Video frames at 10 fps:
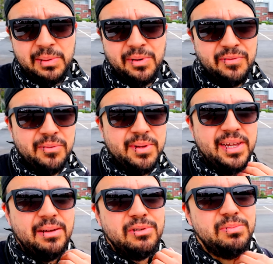But for
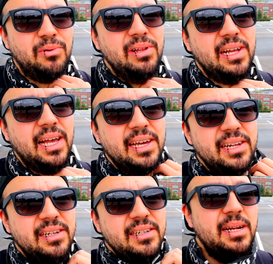me, it was more like I
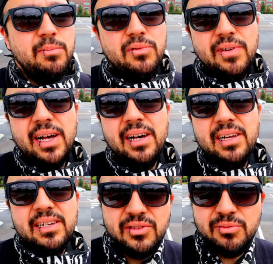gotta gotta move
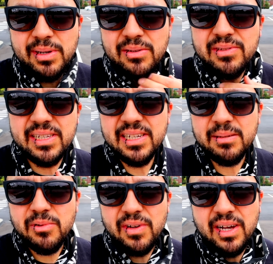on, do my own
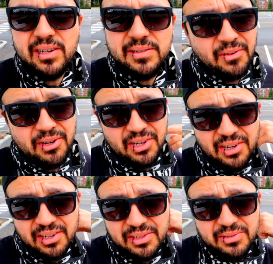thing, move out. Very
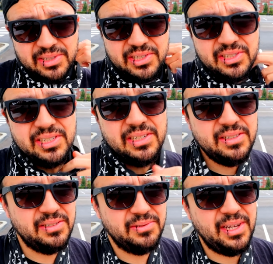young, doing this shit,
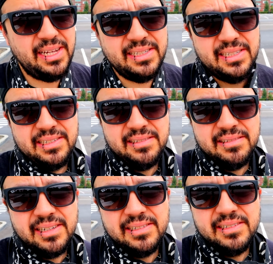18,
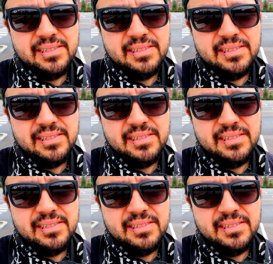19.